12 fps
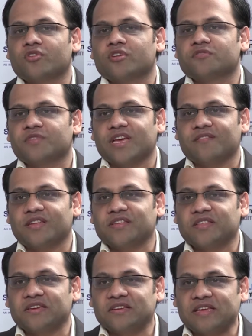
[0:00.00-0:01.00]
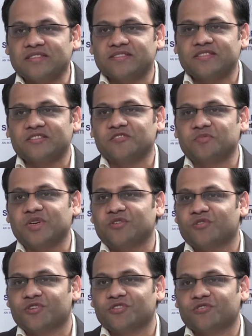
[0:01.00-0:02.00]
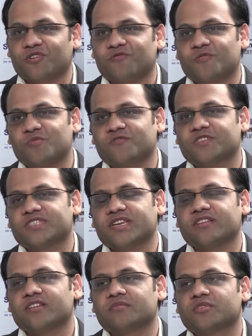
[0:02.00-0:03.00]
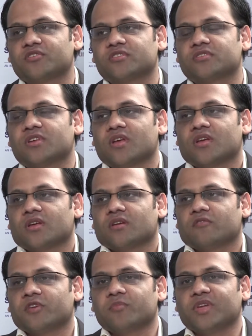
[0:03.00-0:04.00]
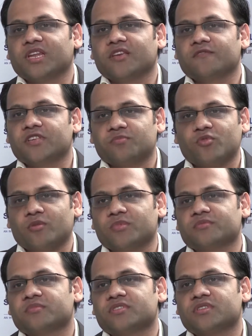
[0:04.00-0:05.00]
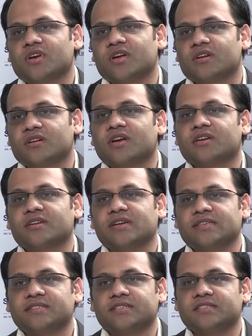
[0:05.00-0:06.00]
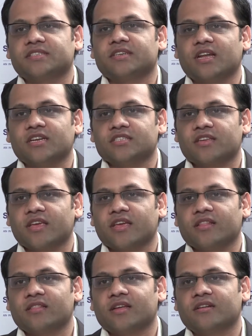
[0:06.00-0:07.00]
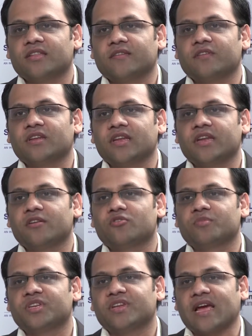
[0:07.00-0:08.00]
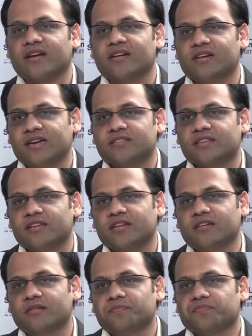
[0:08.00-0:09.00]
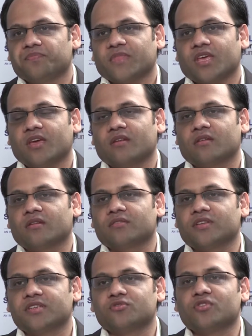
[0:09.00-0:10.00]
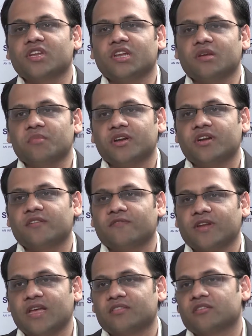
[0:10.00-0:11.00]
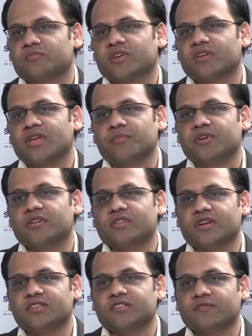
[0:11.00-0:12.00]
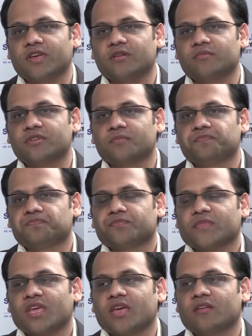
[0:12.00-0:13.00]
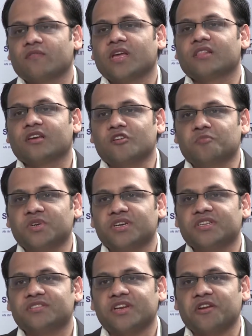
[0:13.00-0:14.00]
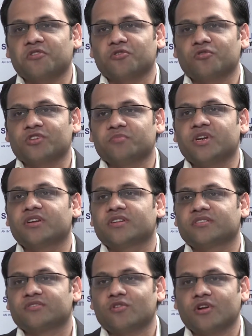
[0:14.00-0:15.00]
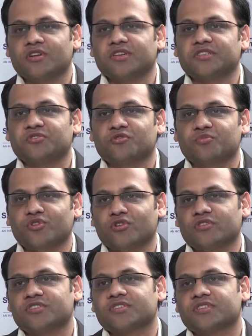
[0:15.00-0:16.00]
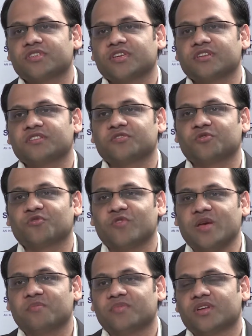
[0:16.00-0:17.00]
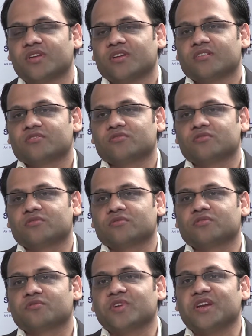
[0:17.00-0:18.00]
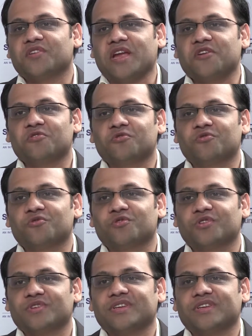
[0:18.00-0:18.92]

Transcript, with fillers: because we have anything against the government or the not-for-profit sector because we believe these problems are, are at such a large scale that they will need to be tackled at scale and uh, there is only limited philanthropic capital that is available and while the government is trying to do its bit it's caught in its own bureaucracy and its own web so so we are trying to do